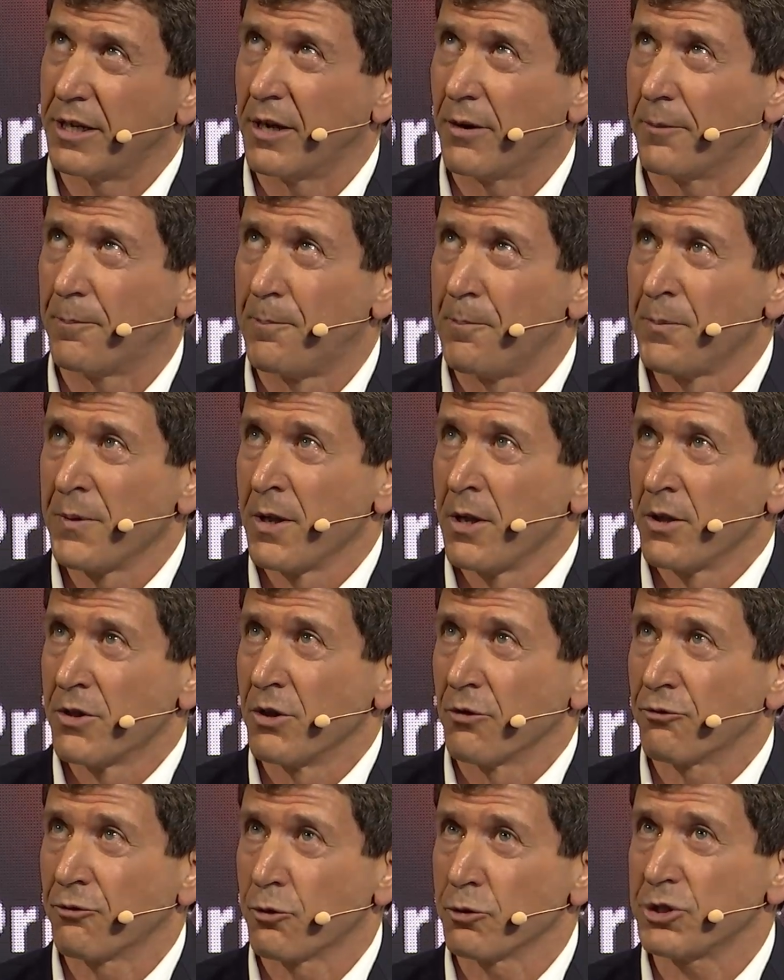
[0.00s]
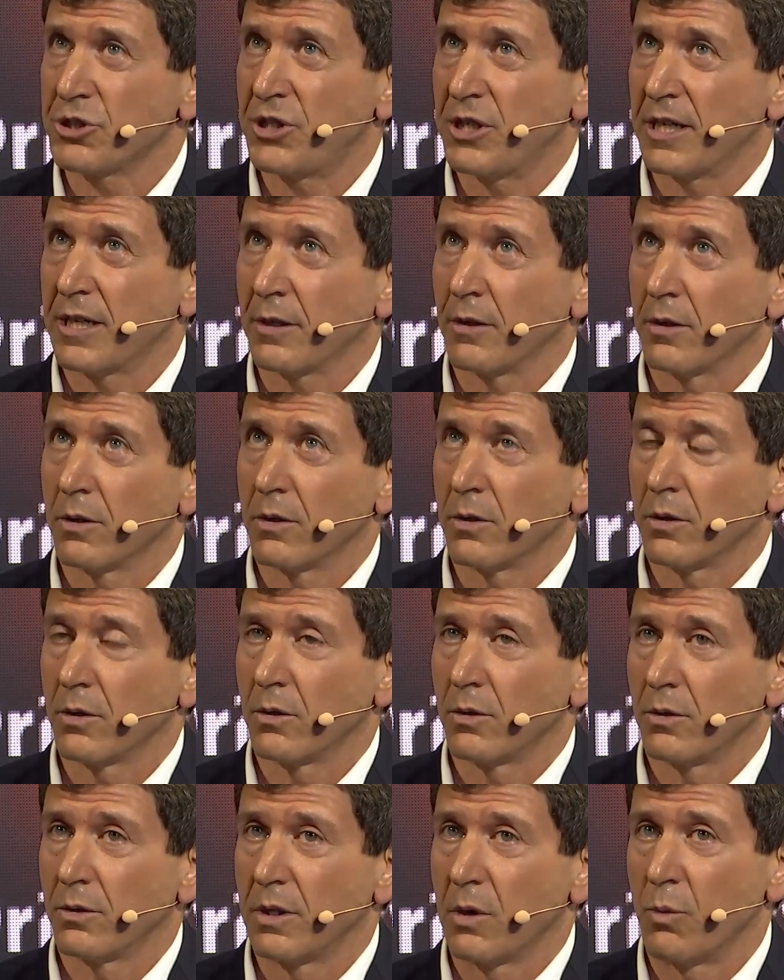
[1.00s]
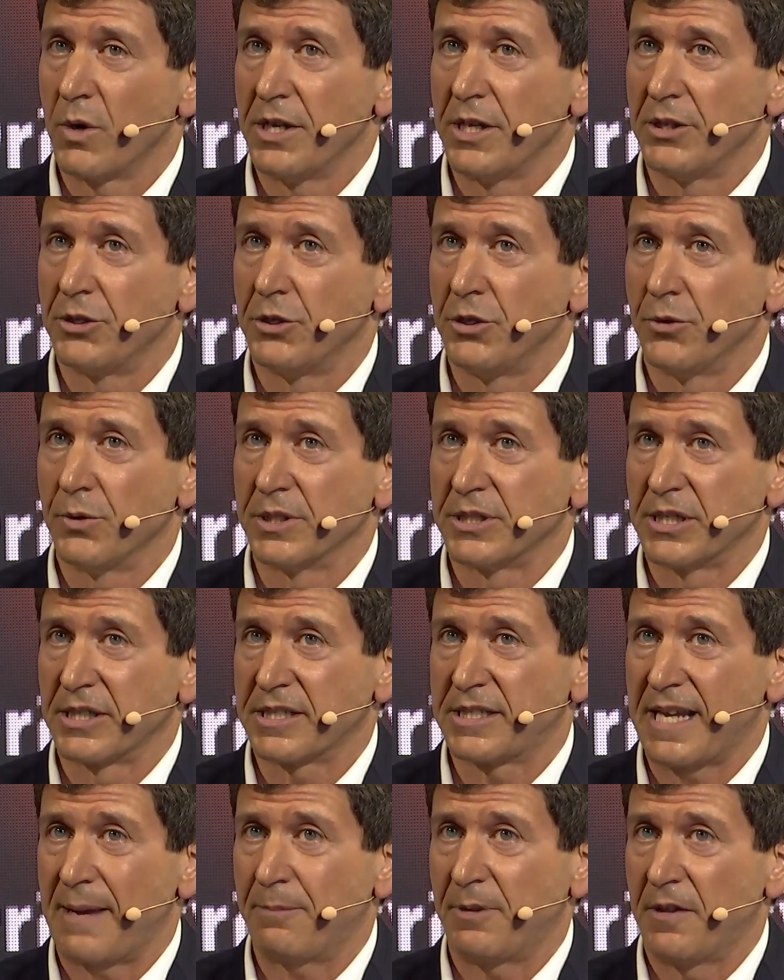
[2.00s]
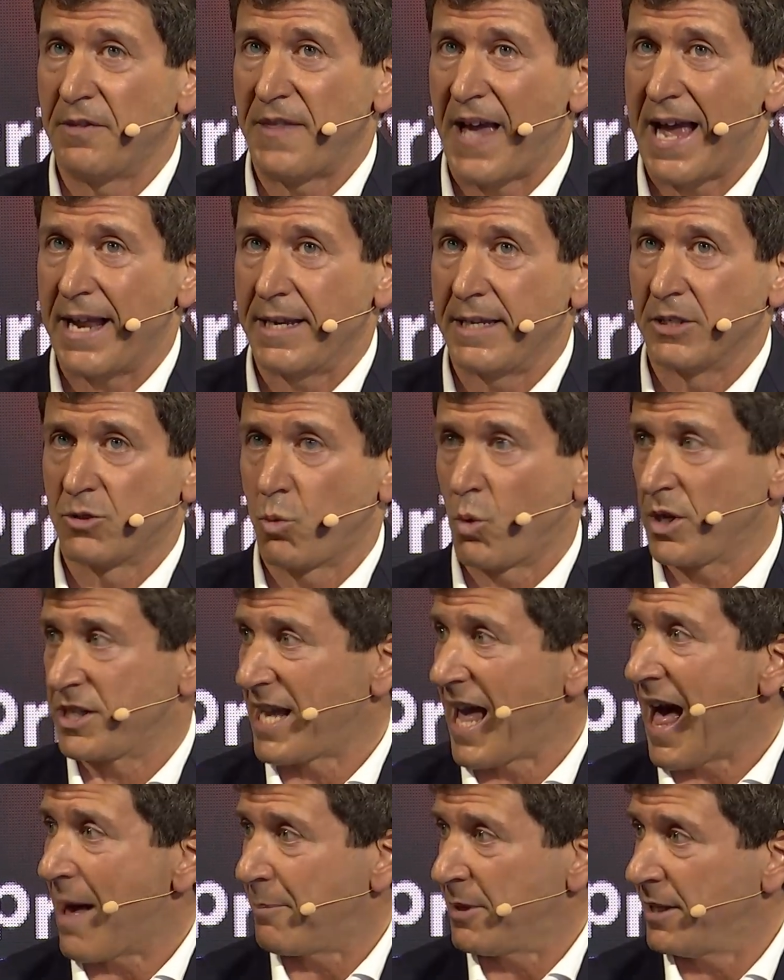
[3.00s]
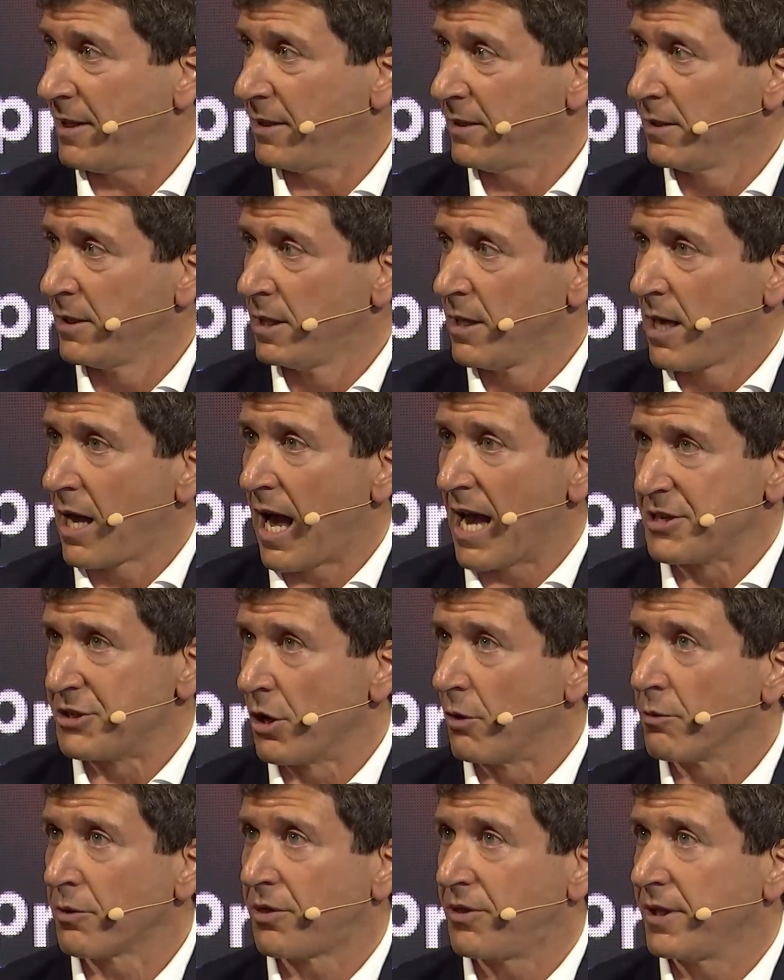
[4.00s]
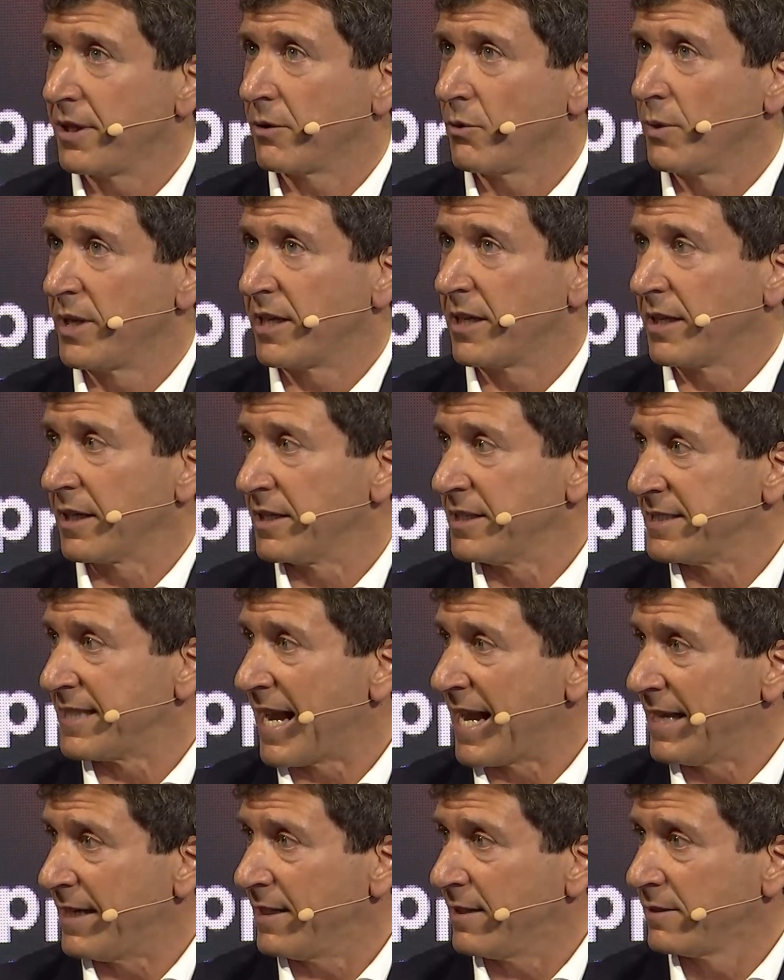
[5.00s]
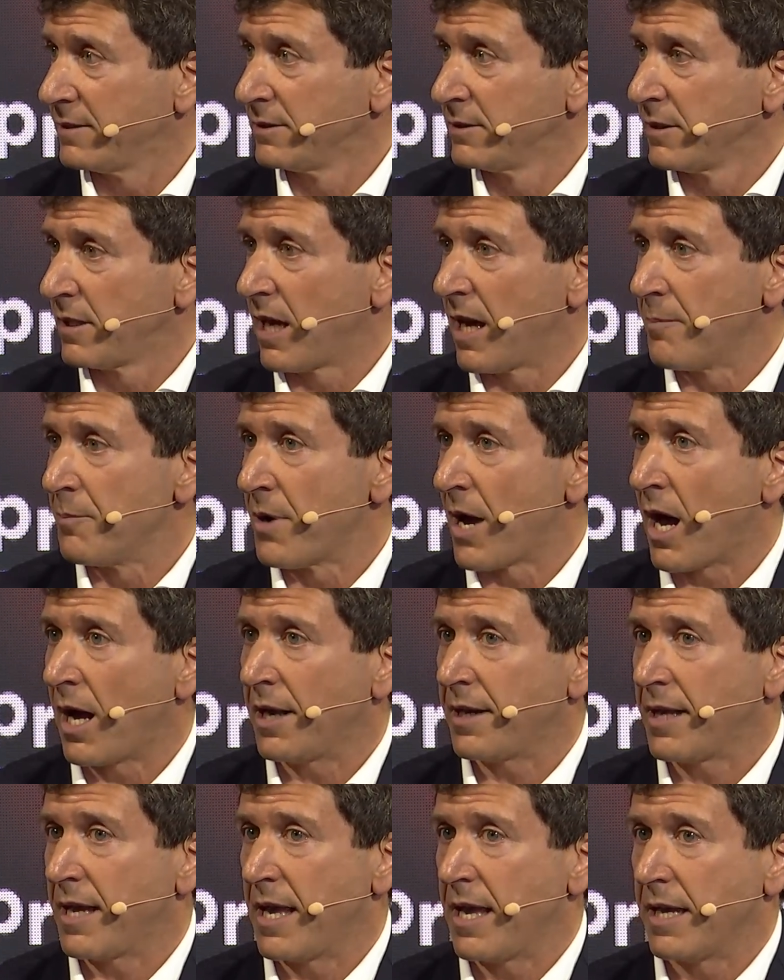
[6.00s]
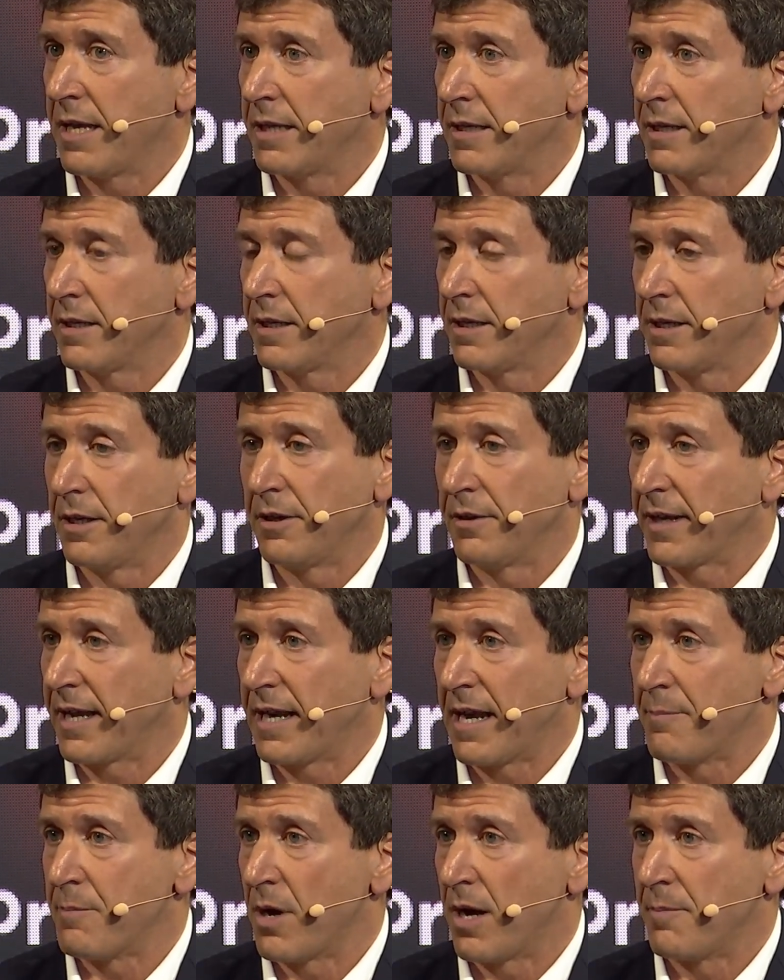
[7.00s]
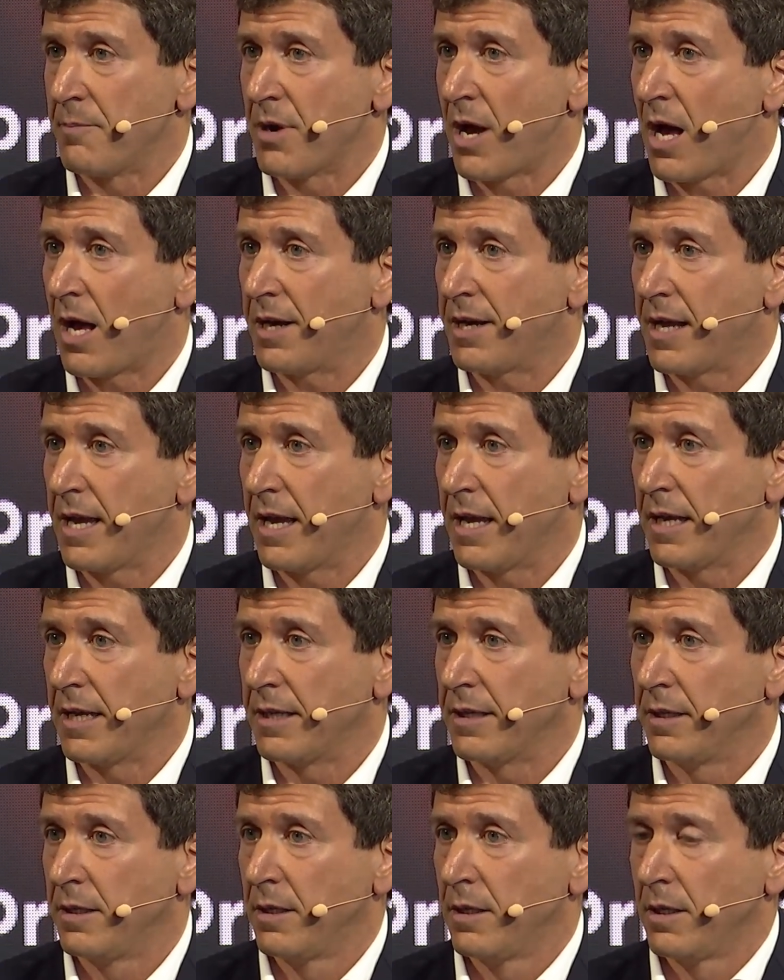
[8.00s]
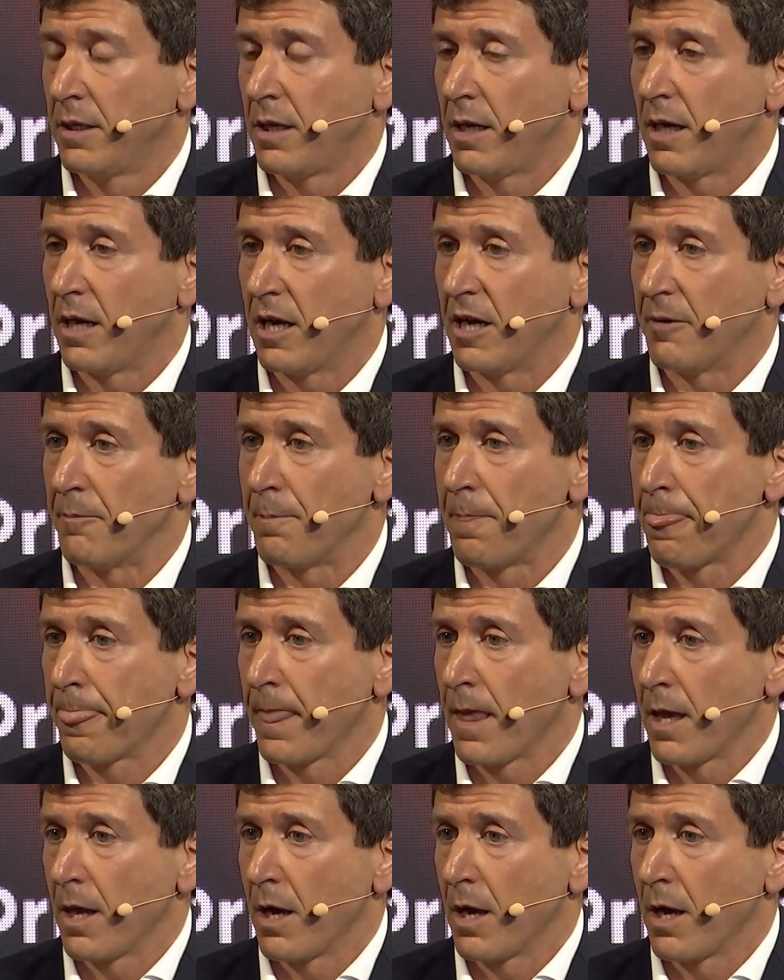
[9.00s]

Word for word: you know, the first thing that we need to do is accept that that is what's happening. I don't think we can contain it. I'm not a, you know, again, I'm, I'm not a, um,